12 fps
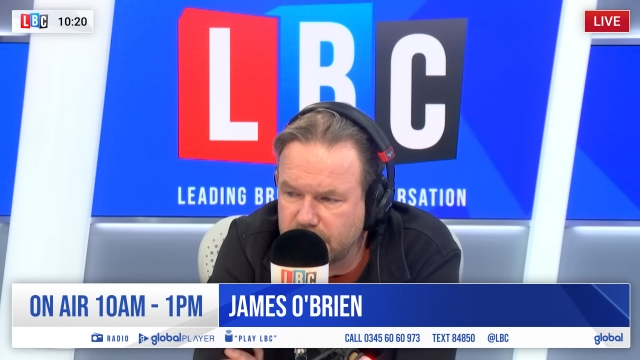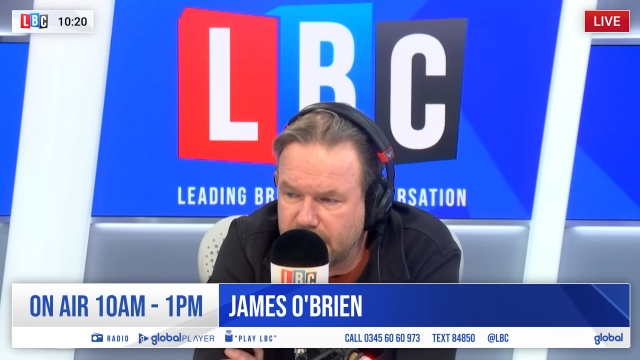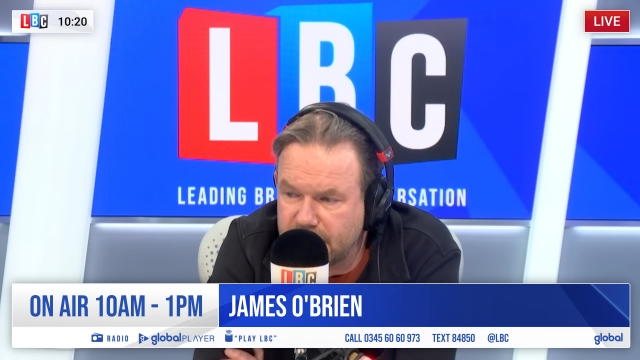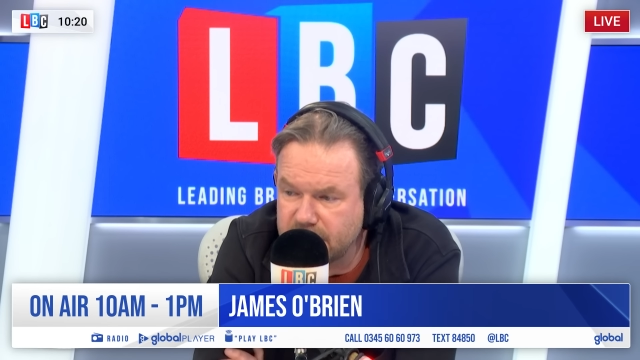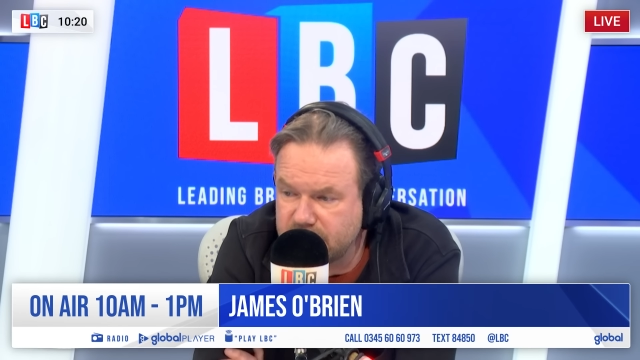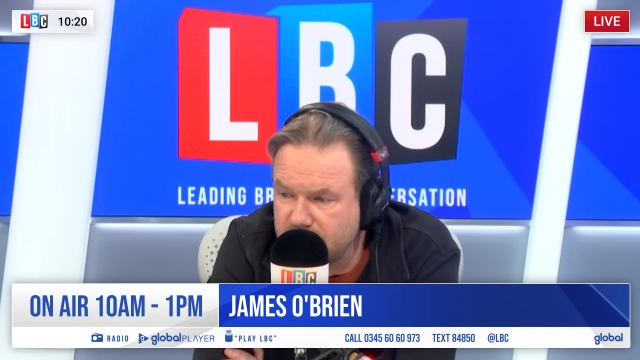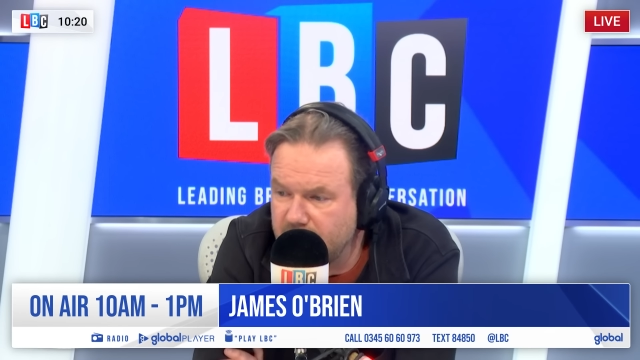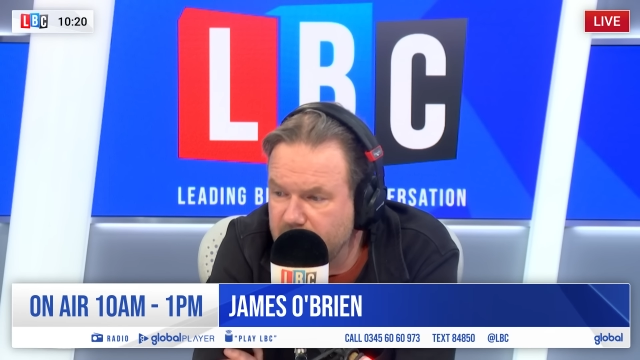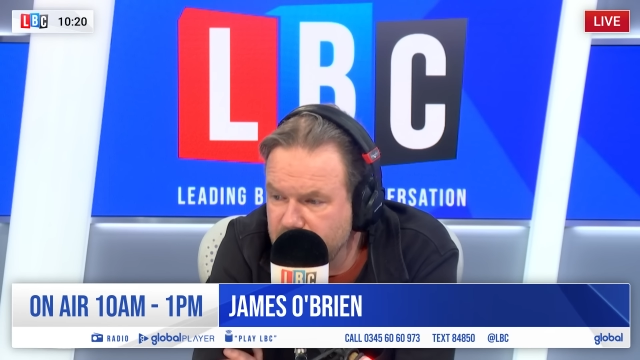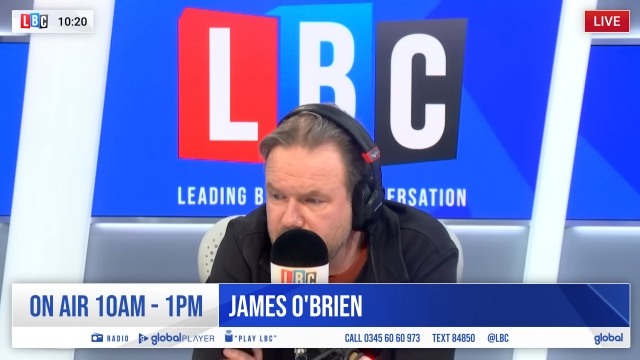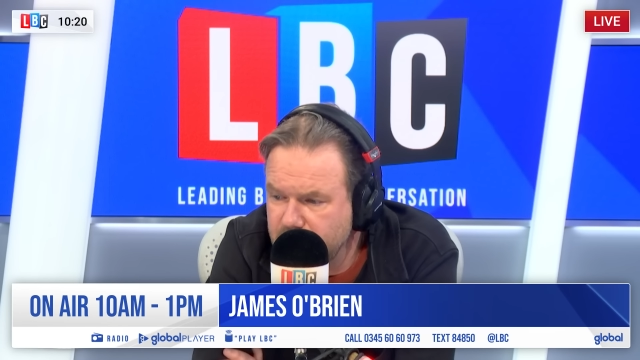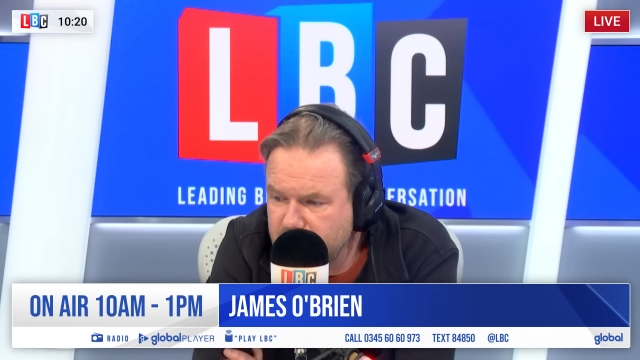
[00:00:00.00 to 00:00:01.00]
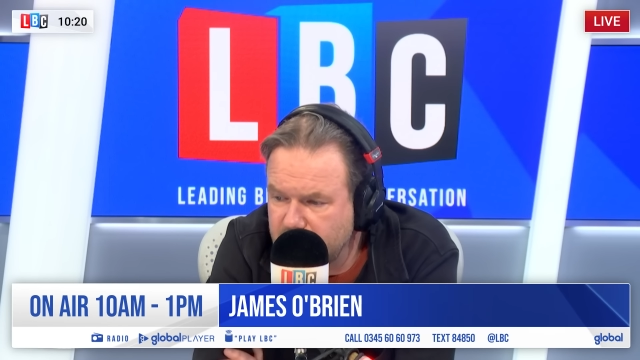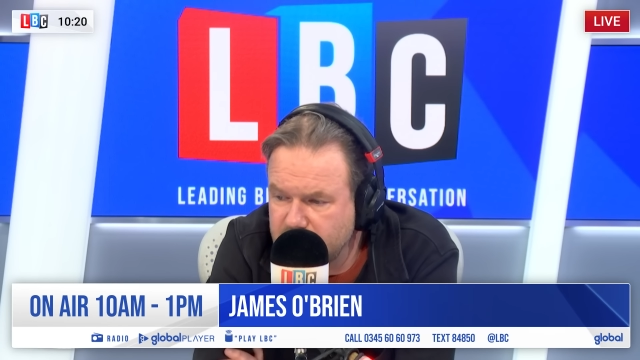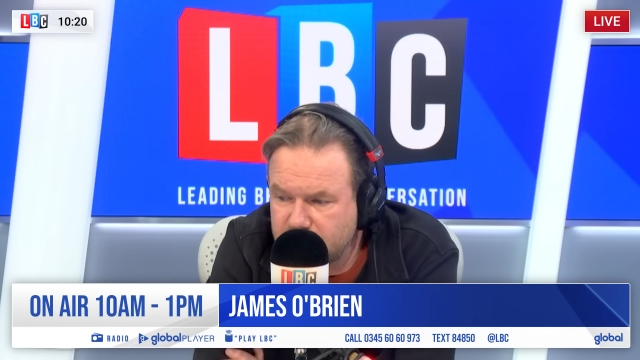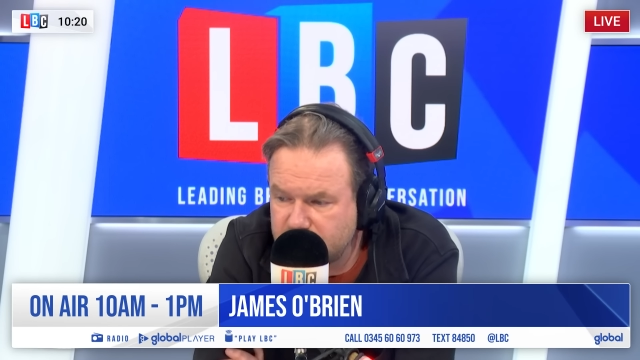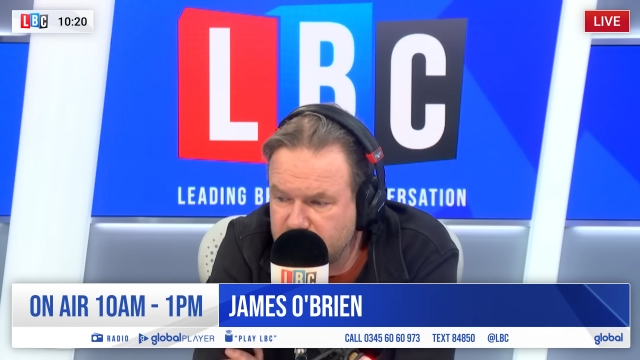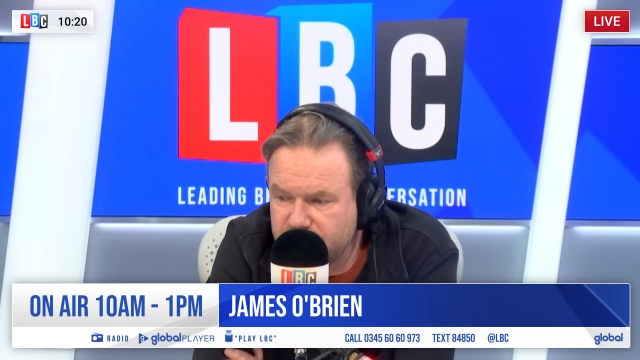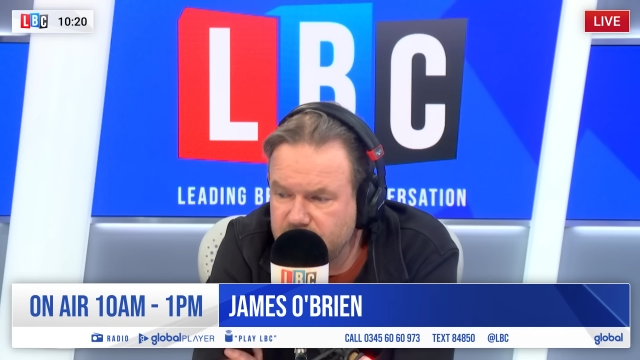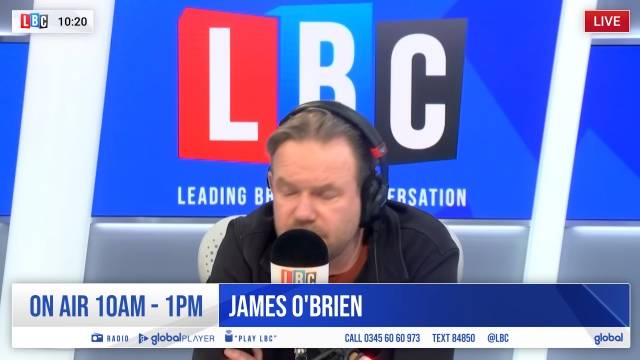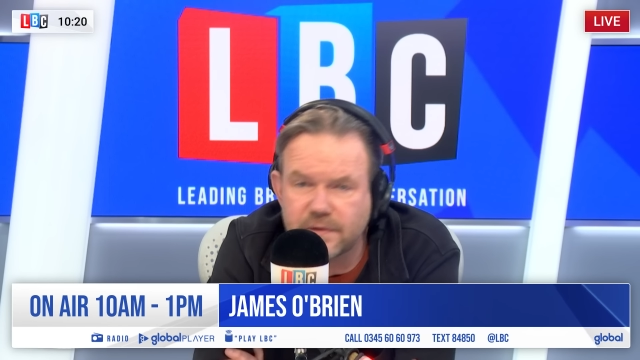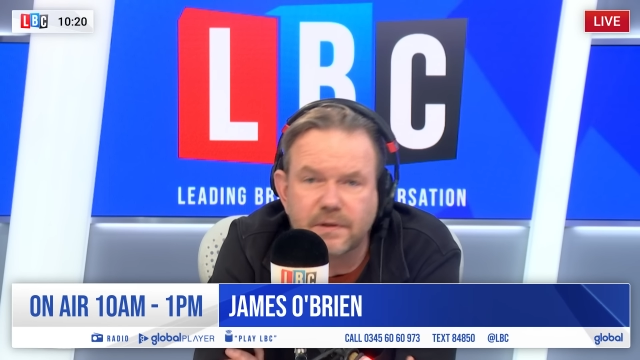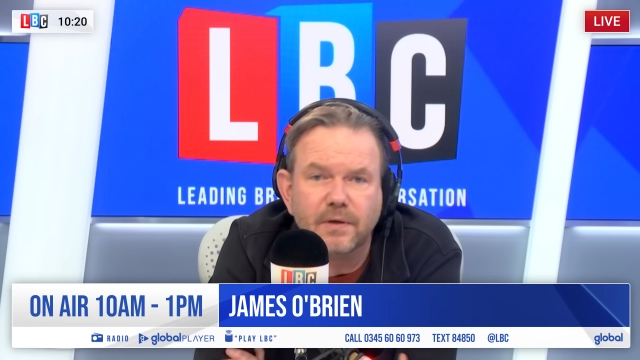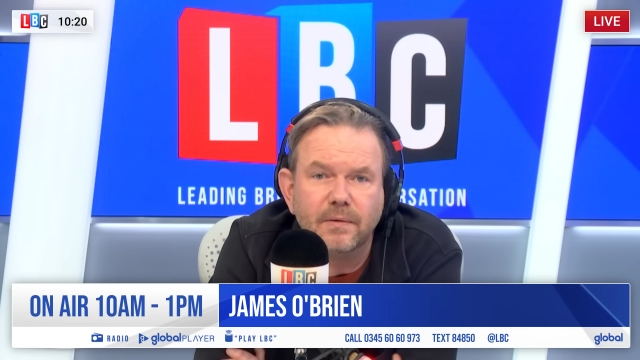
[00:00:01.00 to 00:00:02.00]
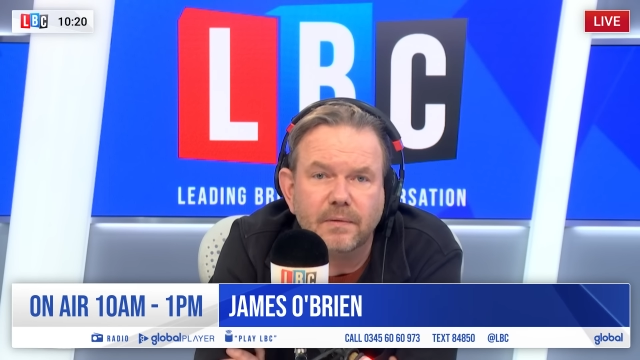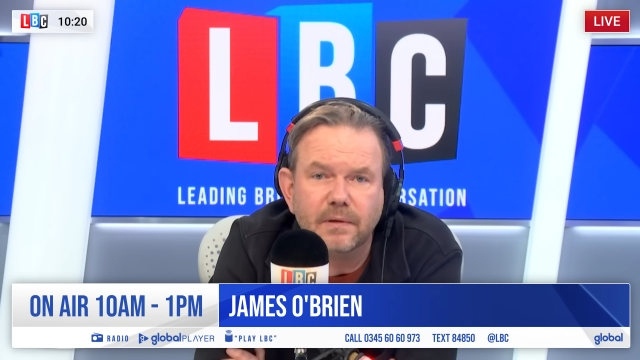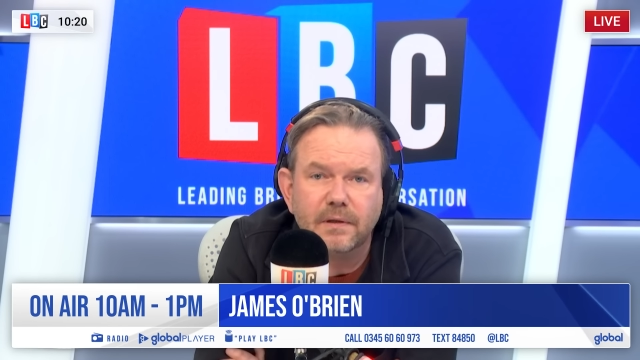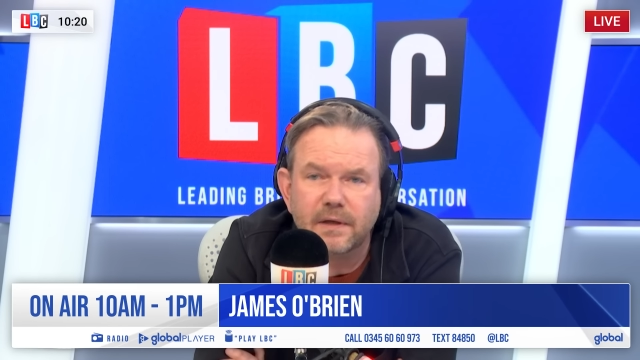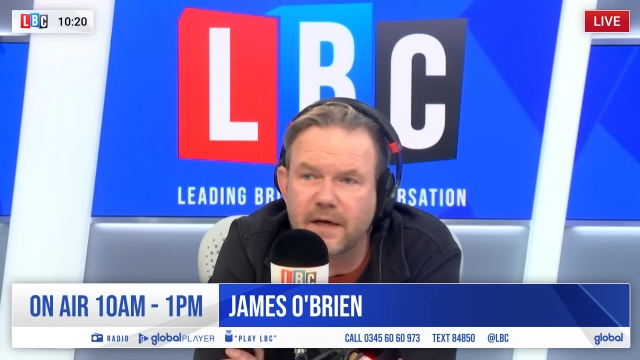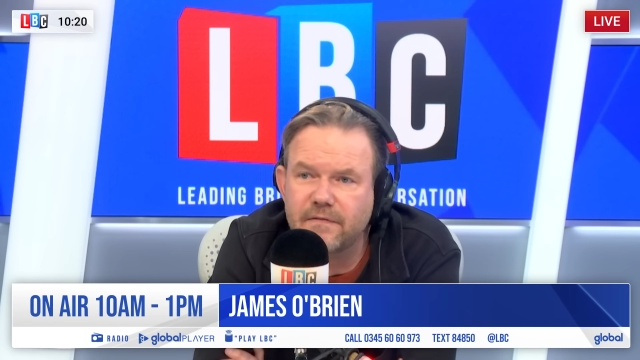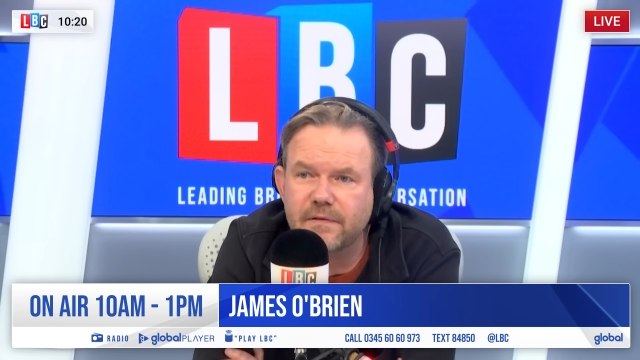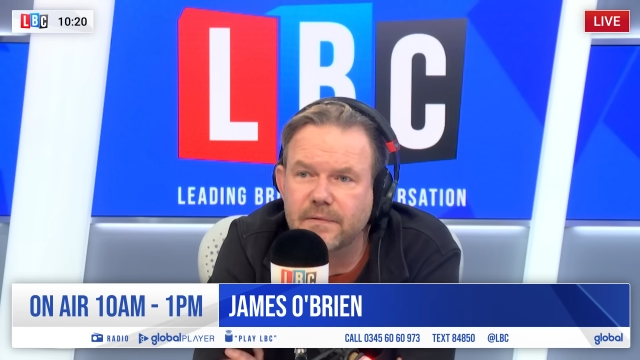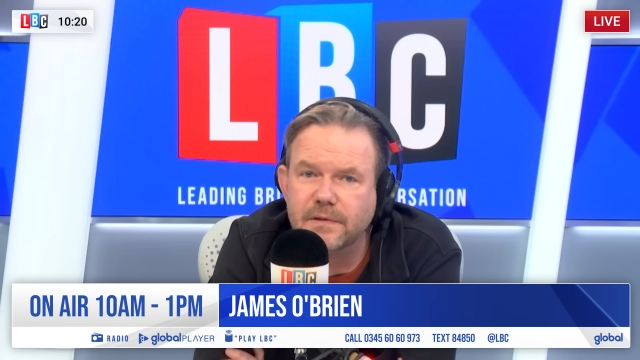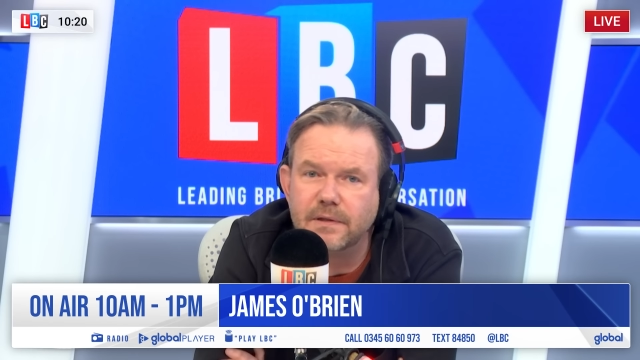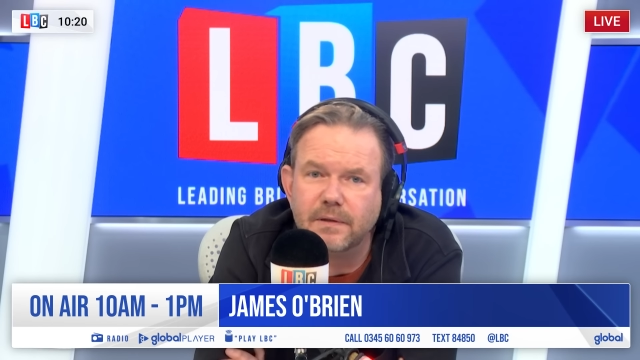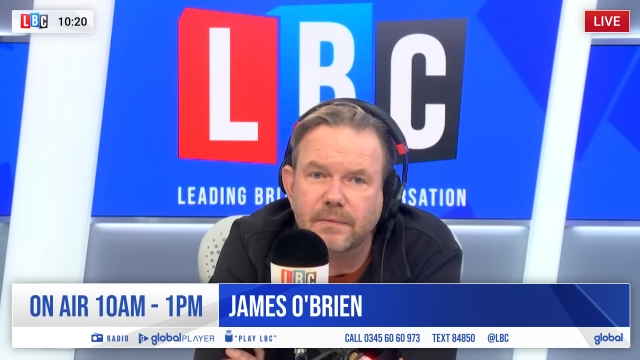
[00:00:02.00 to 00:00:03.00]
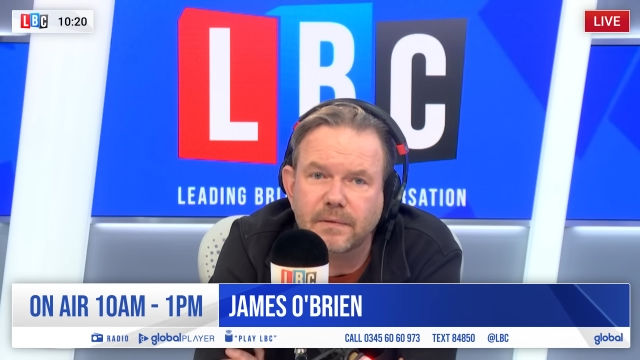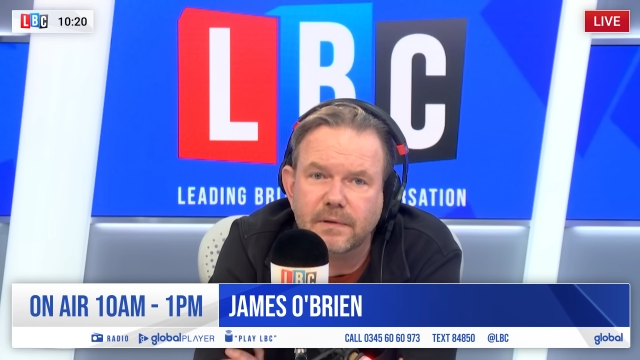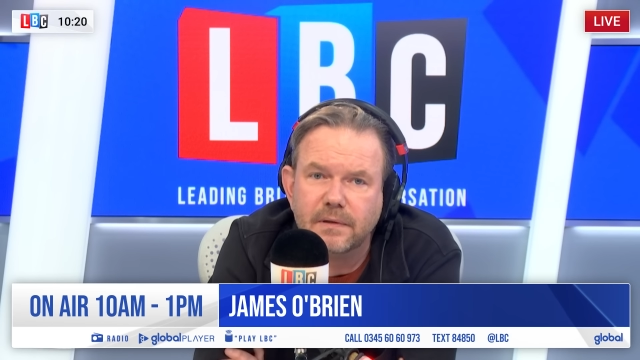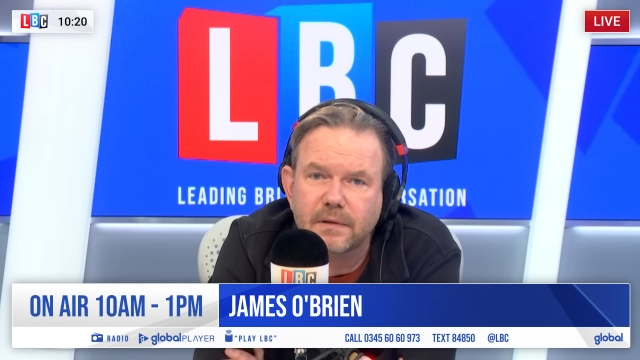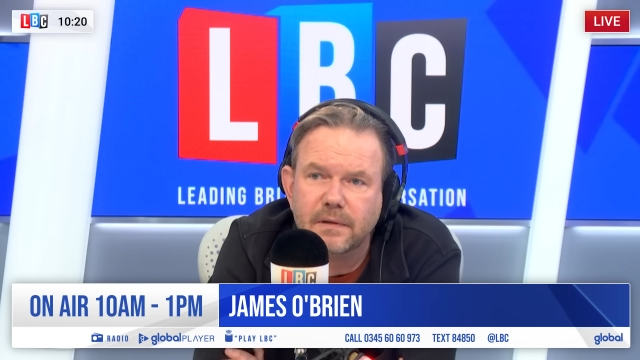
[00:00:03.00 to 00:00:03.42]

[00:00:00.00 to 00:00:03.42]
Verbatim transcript: Hansy Harold Dan says everyone's got one. Everyone's got one.